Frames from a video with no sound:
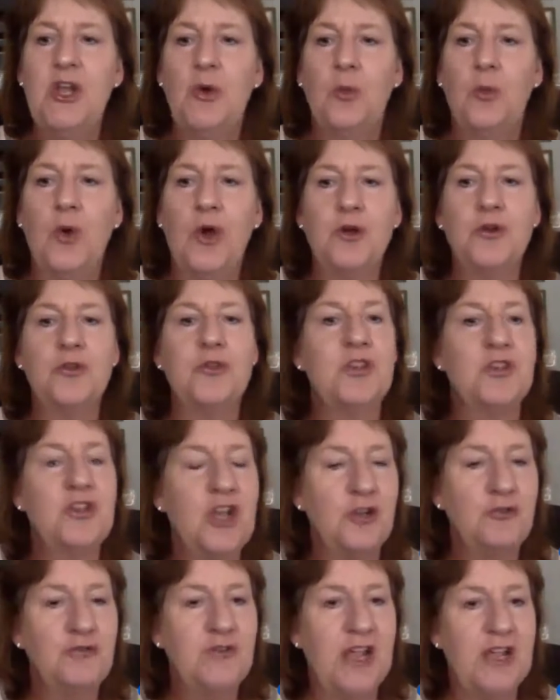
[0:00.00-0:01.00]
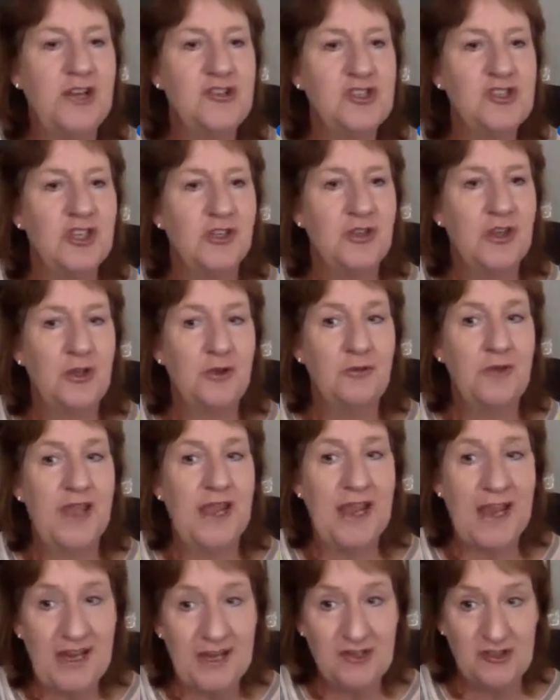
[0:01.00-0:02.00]
where are the donation
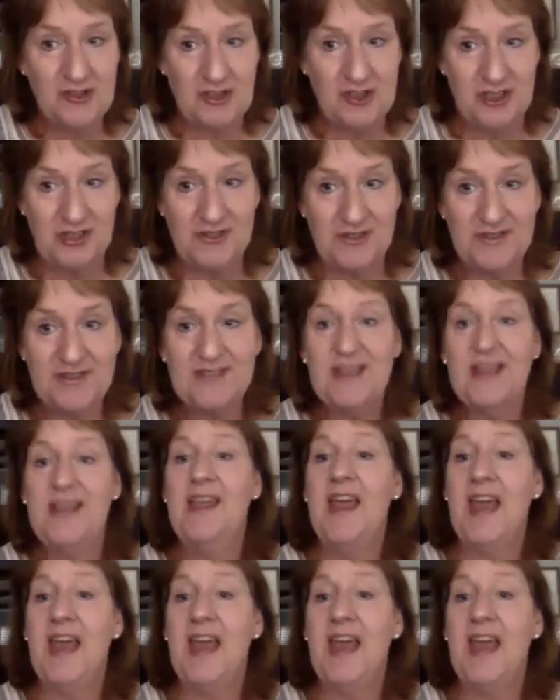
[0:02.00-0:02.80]
locations?